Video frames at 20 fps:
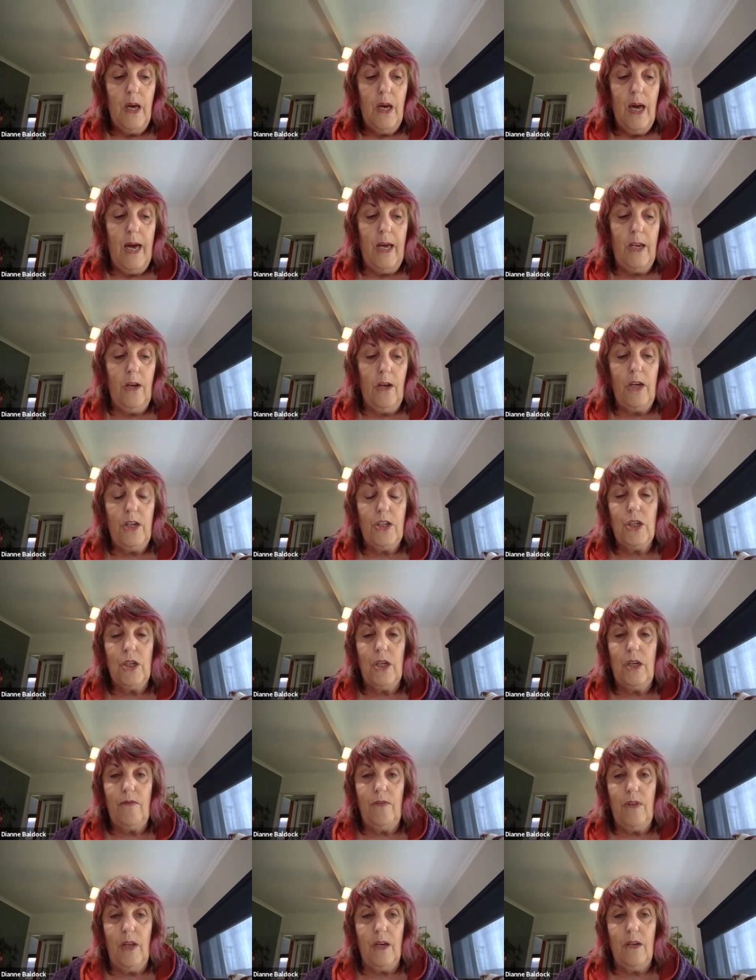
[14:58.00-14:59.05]
and I
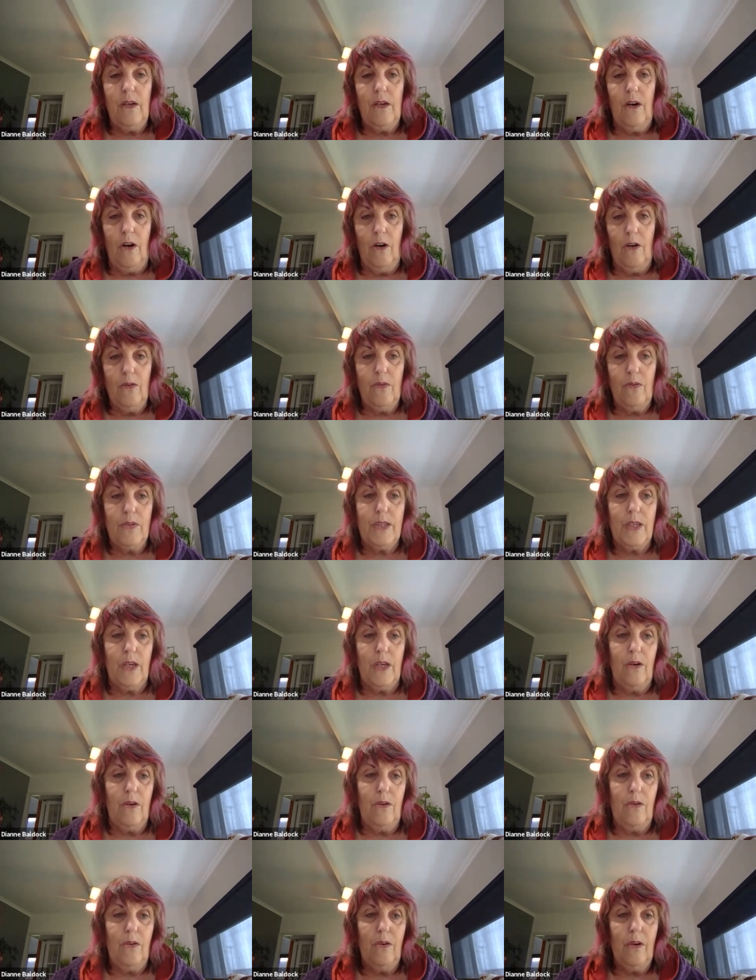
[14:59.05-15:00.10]
achieved that goal.
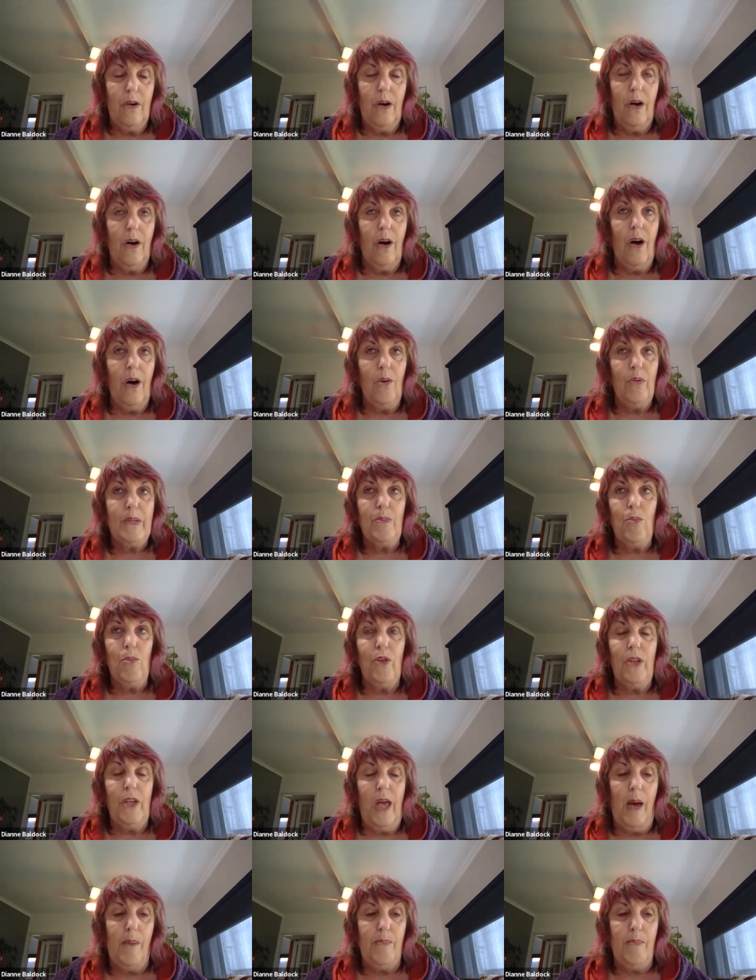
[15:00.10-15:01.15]
So I was more
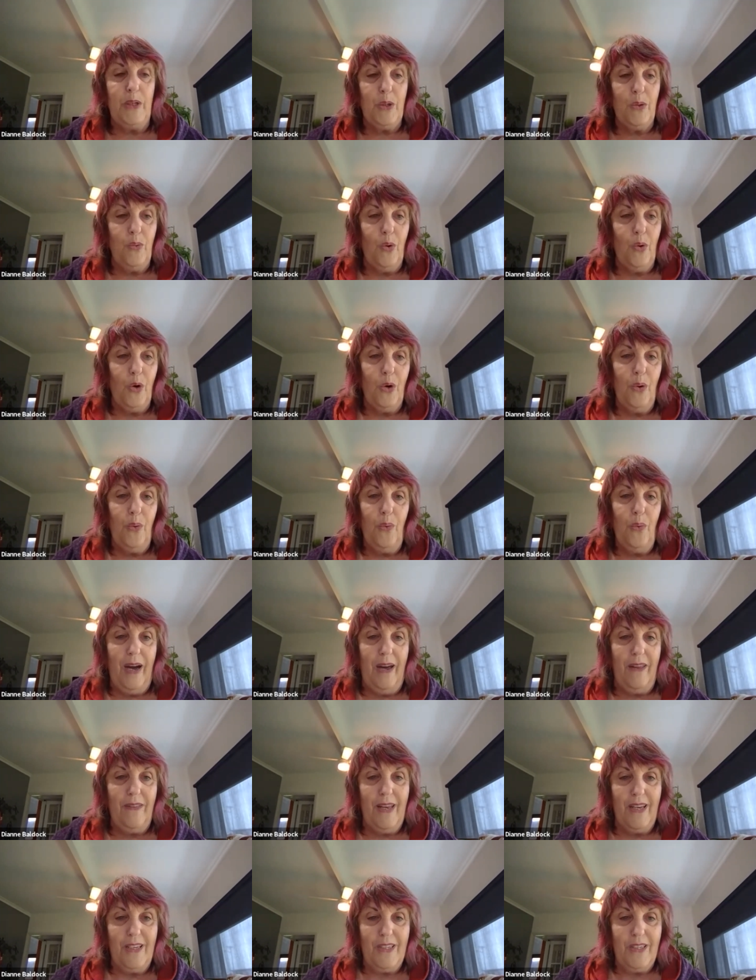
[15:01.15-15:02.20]
than happy to walk away at that